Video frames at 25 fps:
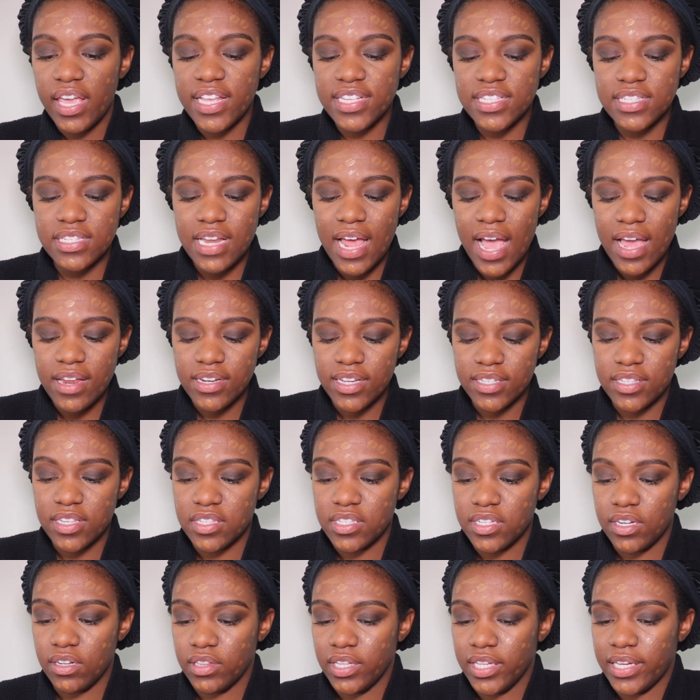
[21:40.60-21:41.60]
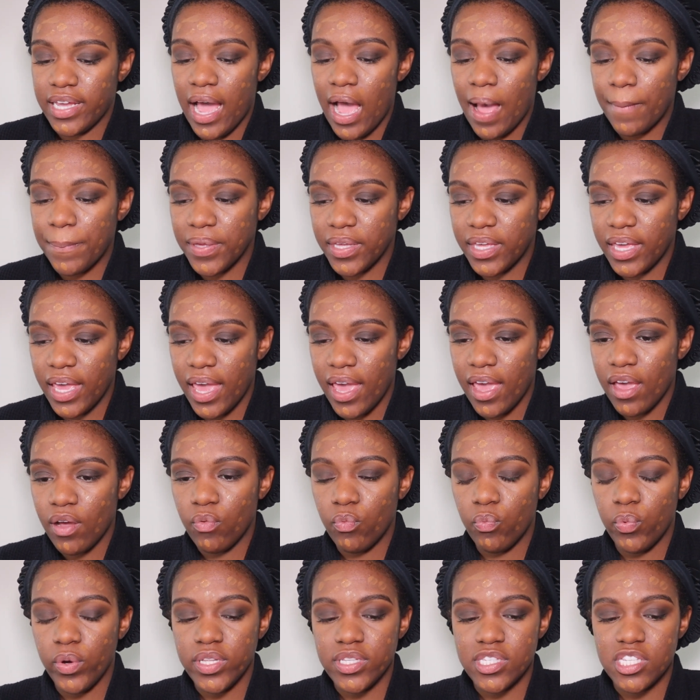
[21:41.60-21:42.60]
it's not necessarily
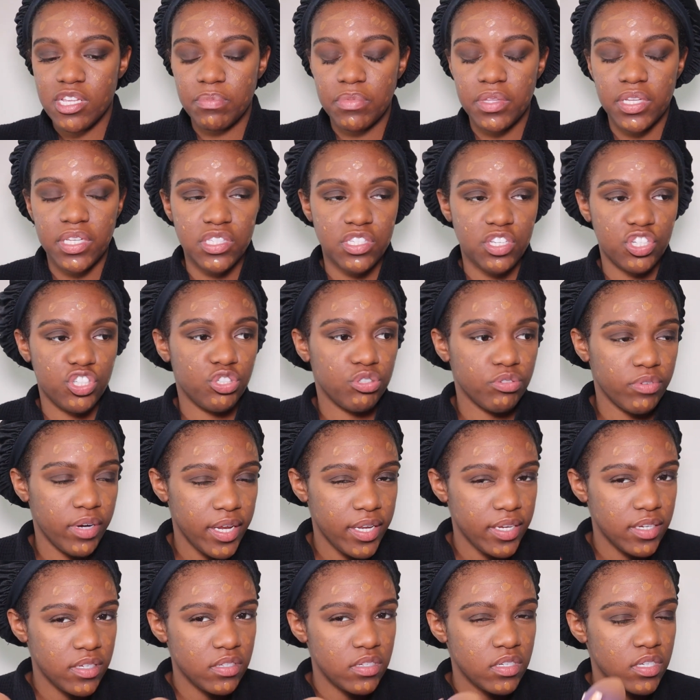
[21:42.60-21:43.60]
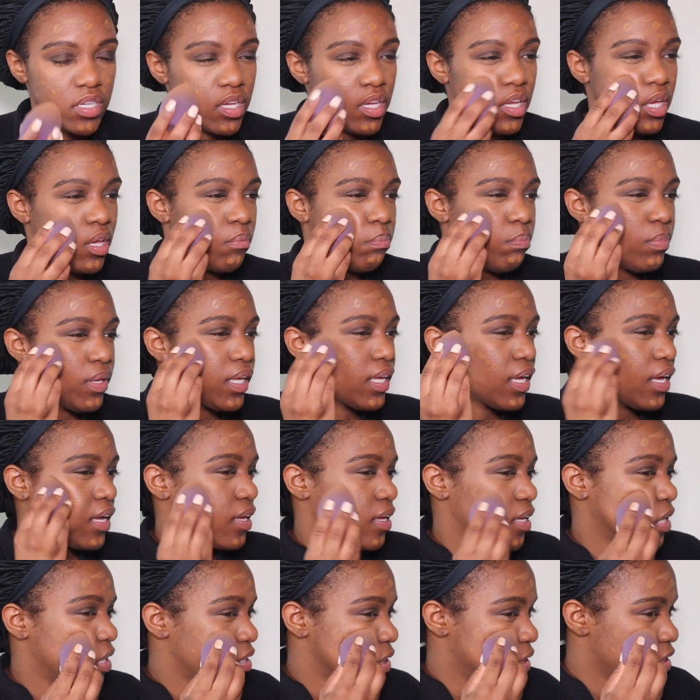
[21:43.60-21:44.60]
copycat when something's a trend,
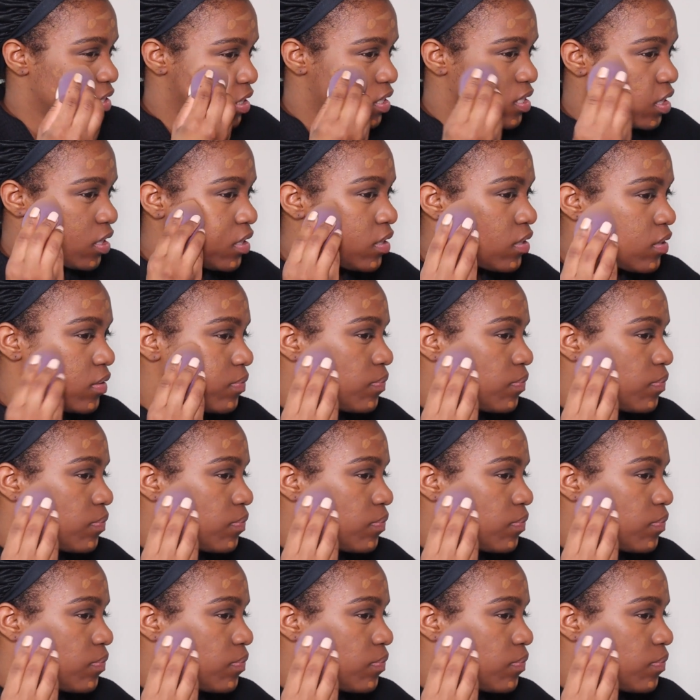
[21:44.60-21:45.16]
because